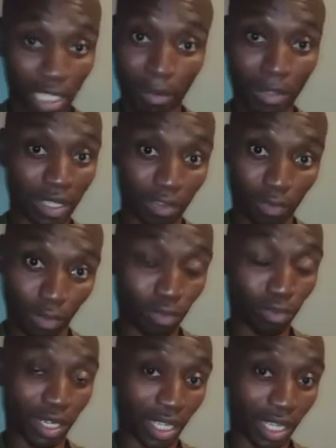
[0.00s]
Chamisa is going
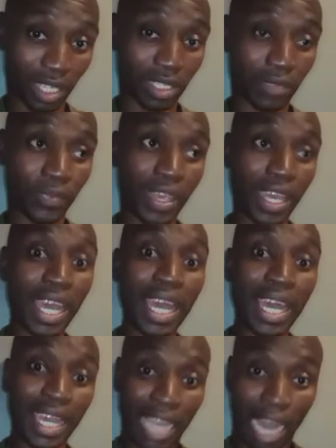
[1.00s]
to react
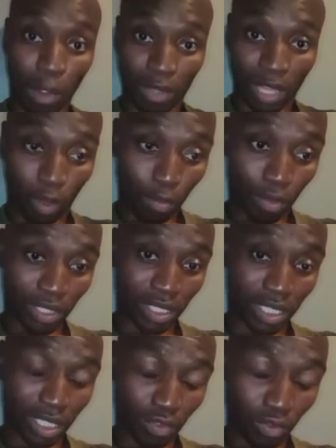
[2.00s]
and how the
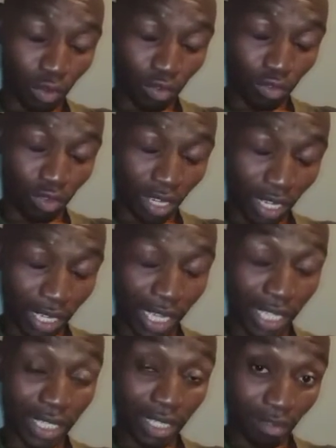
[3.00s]
opposition is going to
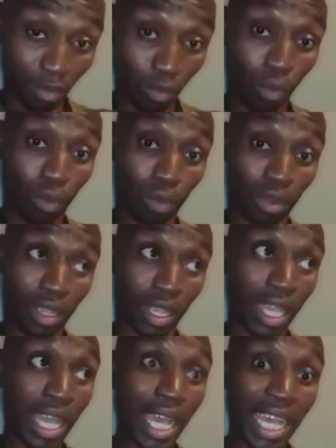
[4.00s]
react as a whole.
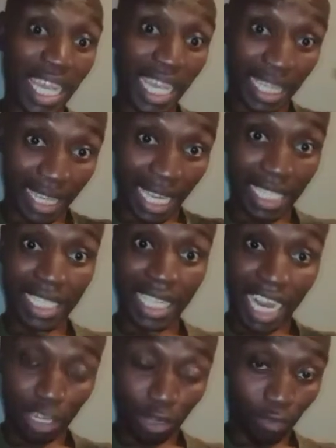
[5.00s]
And that
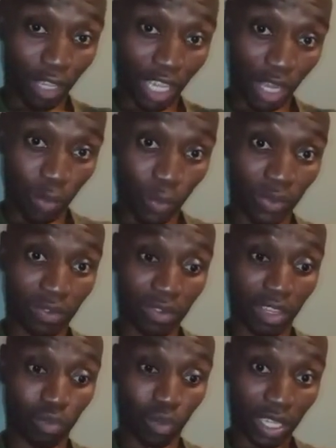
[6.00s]
kind of chaos
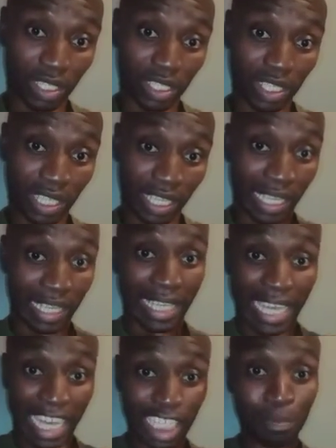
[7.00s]
is what
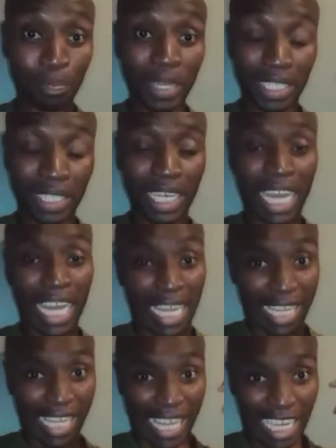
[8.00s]
the
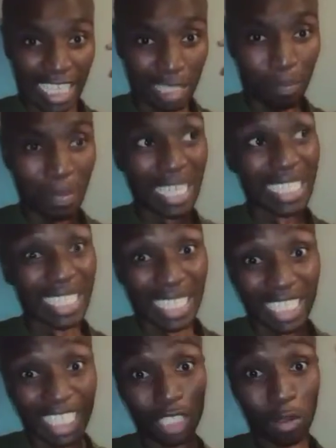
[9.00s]

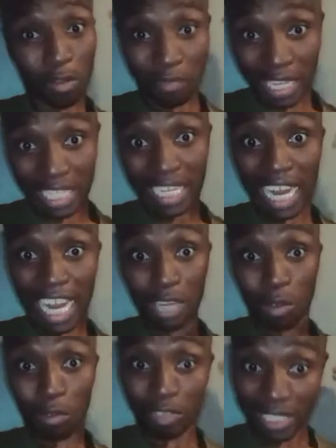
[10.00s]
expectation of that
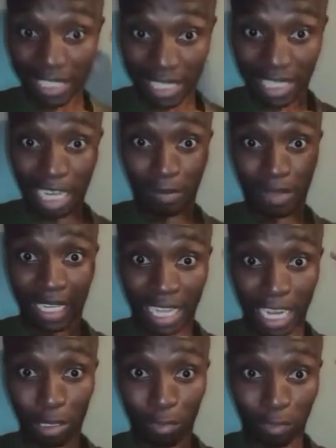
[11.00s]
kind of setup, that
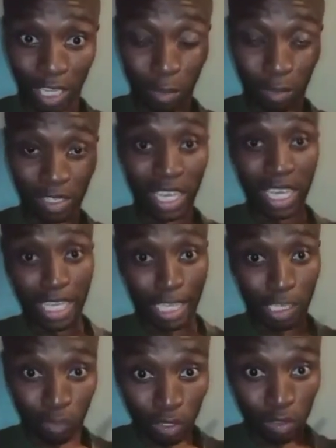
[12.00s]
kind of chaos,
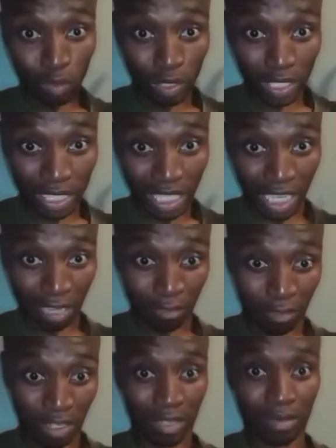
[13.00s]
is what is
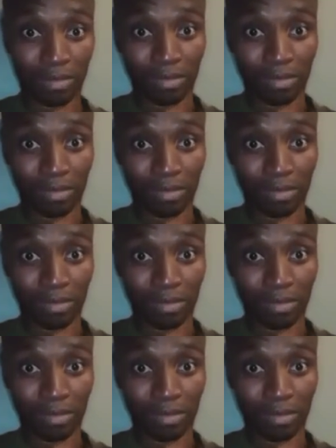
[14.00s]
driving